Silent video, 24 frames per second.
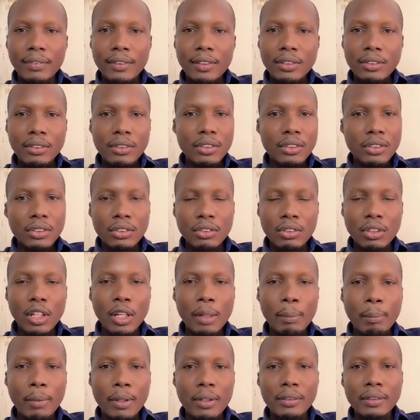So it is all
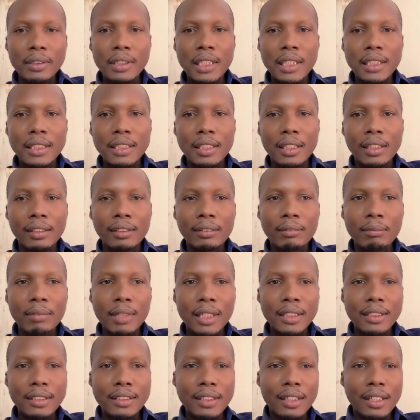about data.
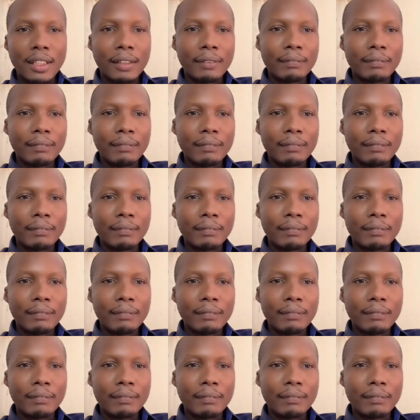But